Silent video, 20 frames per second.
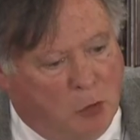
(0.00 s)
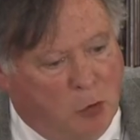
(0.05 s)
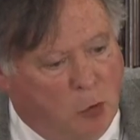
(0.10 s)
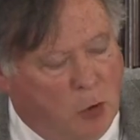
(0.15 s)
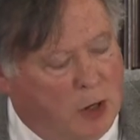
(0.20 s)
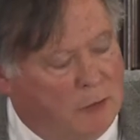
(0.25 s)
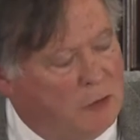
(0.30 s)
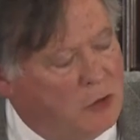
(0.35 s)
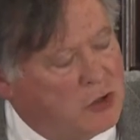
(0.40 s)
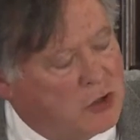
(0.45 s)

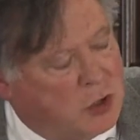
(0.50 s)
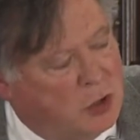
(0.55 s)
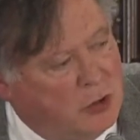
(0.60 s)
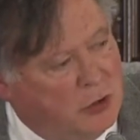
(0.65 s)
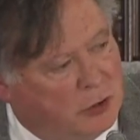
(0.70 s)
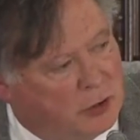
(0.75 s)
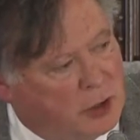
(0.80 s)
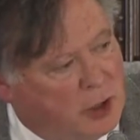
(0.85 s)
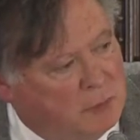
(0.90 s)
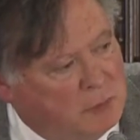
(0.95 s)
whoever's going
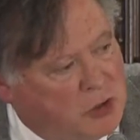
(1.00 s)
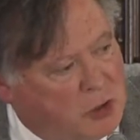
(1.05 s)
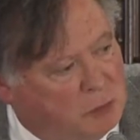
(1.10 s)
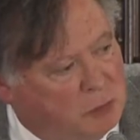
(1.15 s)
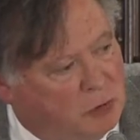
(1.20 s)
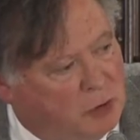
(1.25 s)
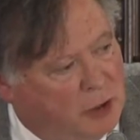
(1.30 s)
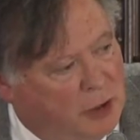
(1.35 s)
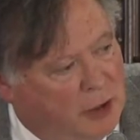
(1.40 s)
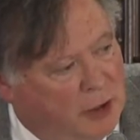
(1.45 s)
to come to
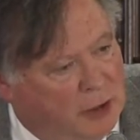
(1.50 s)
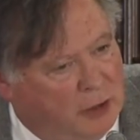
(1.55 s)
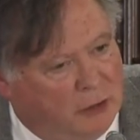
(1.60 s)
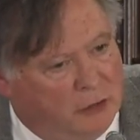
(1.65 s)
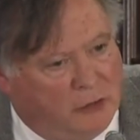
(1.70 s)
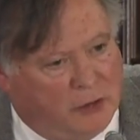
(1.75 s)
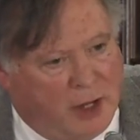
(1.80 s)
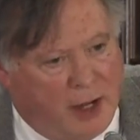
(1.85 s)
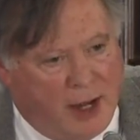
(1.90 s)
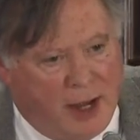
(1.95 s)
play
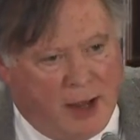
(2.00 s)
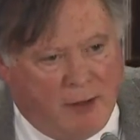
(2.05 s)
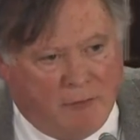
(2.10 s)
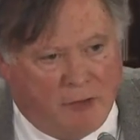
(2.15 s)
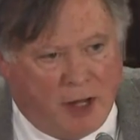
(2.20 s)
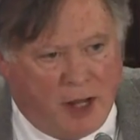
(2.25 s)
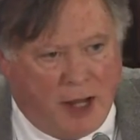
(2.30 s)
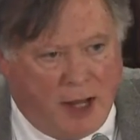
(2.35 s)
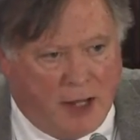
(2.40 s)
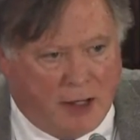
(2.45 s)
to
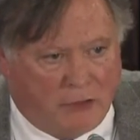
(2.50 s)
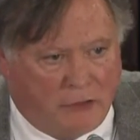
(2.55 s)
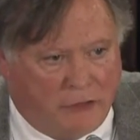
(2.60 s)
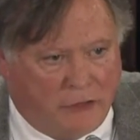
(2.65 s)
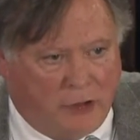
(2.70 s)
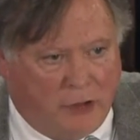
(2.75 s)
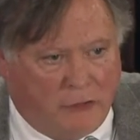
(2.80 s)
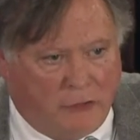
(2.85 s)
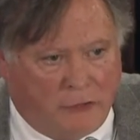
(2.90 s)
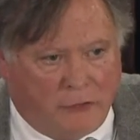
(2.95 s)
have
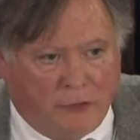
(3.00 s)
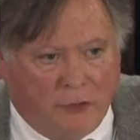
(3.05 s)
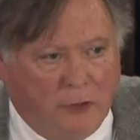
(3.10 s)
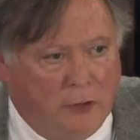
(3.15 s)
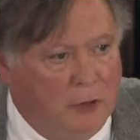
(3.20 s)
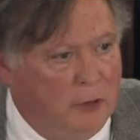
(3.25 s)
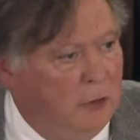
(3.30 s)
access